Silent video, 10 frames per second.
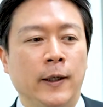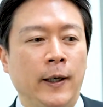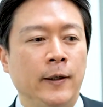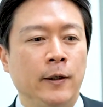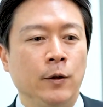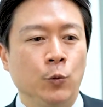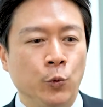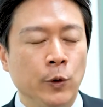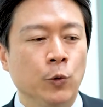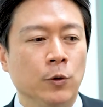and then
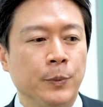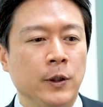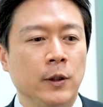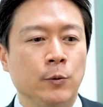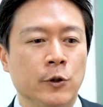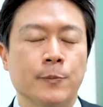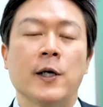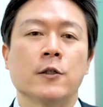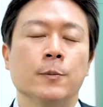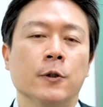we will be
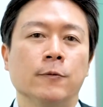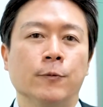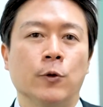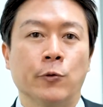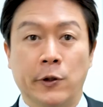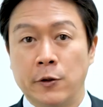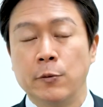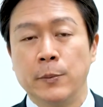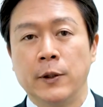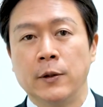responsible for
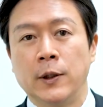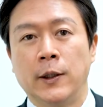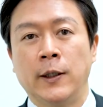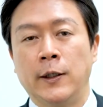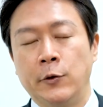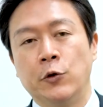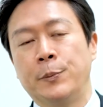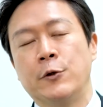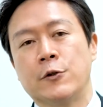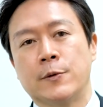recruitment, and he will
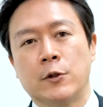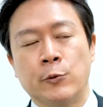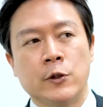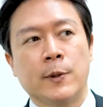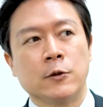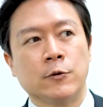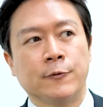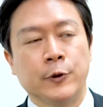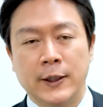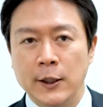be responsible
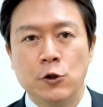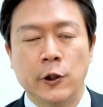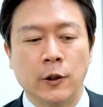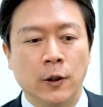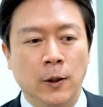for teaching.